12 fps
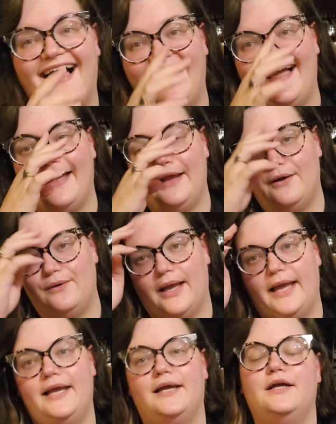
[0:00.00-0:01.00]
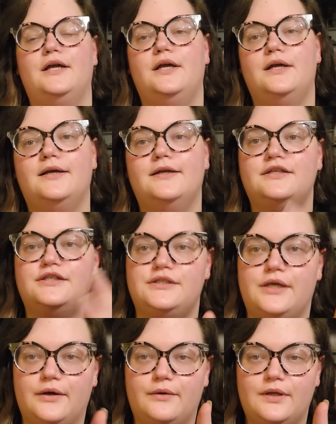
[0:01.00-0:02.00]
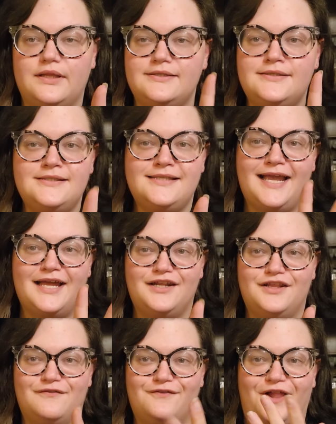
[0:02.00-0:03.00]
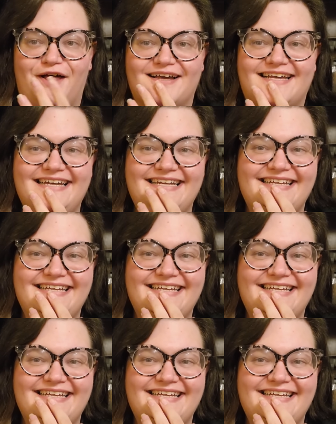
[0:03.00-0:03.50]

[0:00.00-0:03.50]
Hi. Okay. So this is the end of the vlog.